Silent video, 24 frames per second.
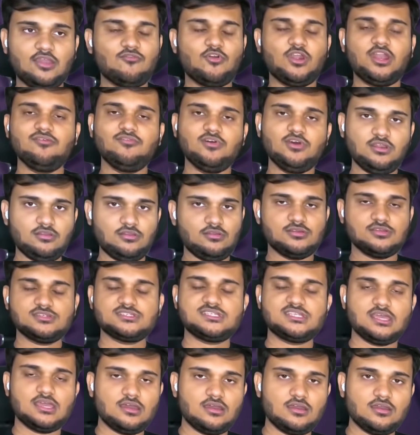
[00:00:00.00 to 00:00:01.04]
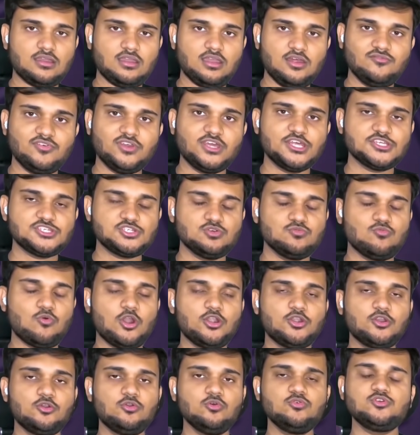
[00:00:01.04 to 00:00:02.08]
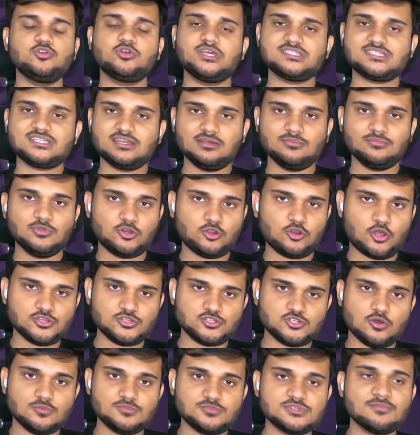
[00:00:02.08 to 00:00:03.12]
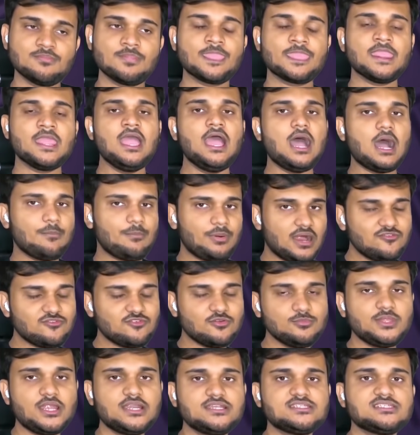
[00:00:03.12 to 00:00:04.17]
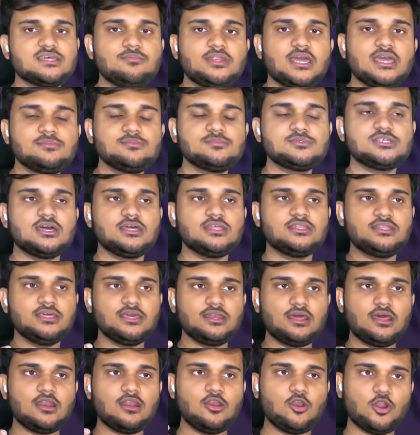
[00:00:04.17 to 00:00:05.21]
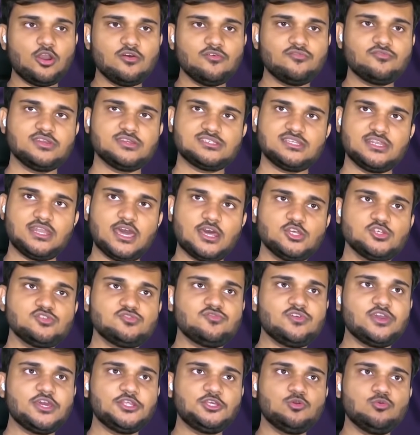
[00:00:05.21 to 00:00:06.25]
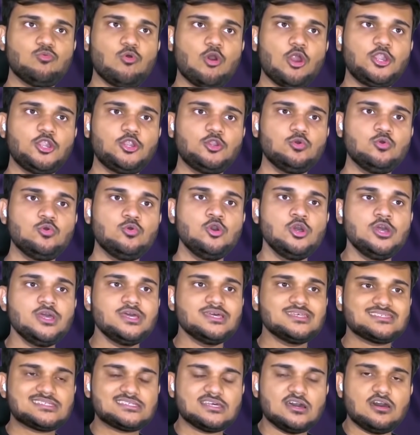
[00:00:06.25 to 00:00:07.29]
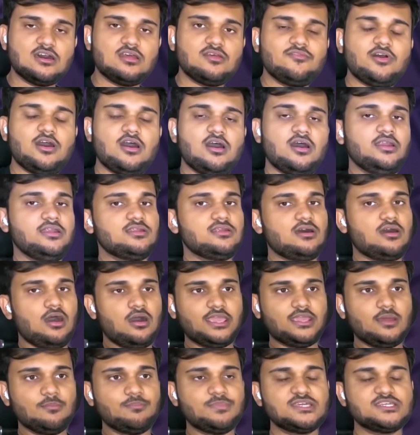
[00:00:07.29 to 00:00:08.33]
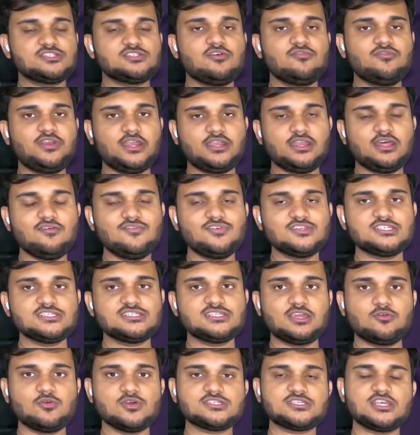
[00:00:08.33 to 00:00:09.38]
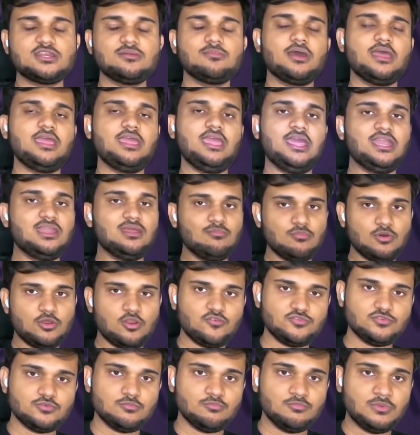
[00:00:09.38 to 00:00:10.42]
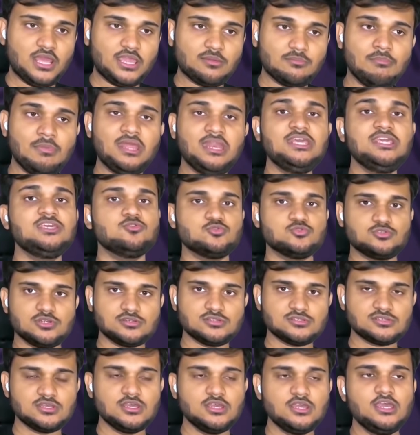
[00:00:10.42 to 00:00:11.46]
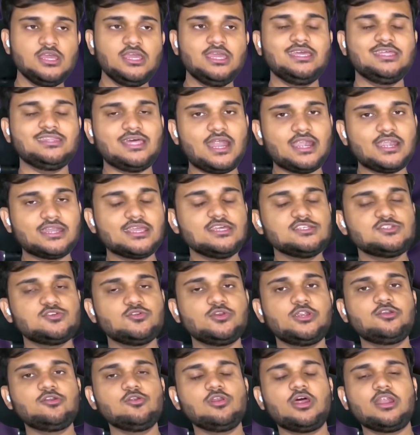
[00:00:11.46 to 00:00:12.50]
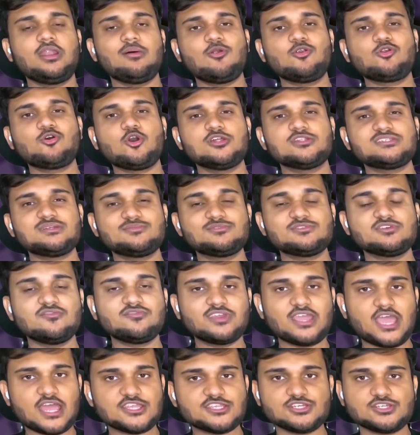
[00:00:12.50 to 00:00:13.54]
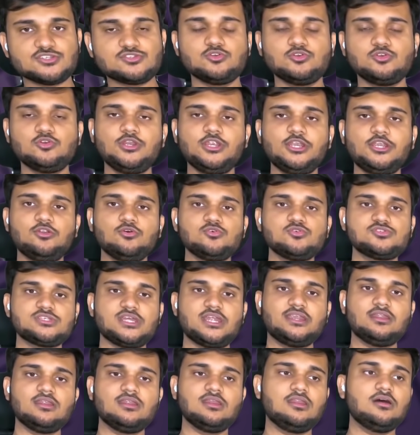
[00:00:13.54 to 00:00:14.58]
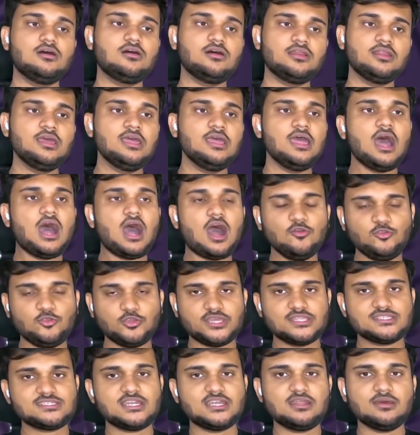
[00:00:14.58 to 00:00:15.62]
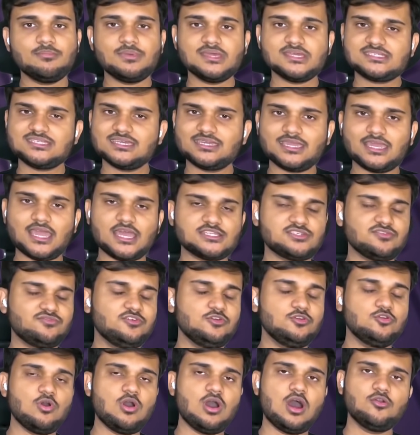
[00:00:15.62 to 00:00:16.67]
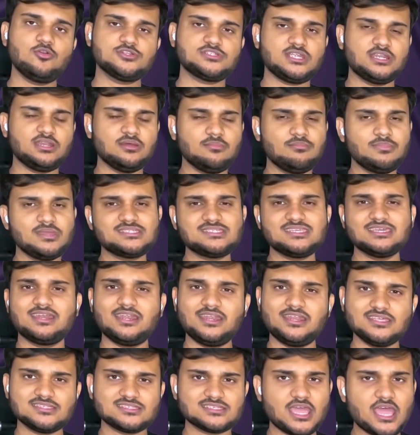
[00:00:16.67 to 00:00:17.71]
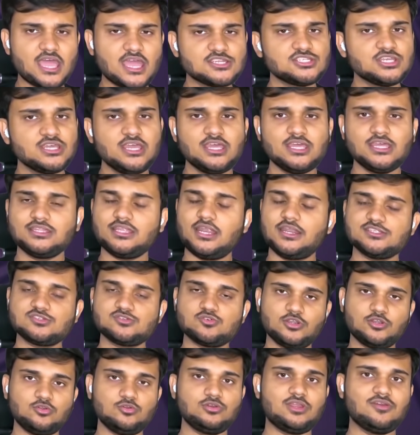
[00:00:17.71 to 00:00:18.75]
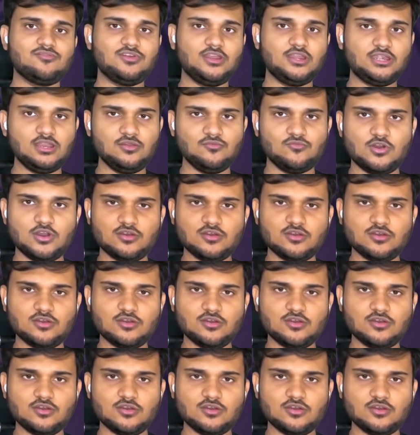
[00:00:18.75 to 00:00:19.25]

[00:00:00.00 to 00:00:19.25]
like whatever configuration you want to do, you can set up the cron jobs. Apart from that, sometimes there are a lot of scenarios where you want to serve a piece of data which is requested by a number of, like, many users. In that case, you need to learn about concepts of caching. So you need to learn how you can set up basic cache. If you know how to set up basic Redis cache, that is going to definitely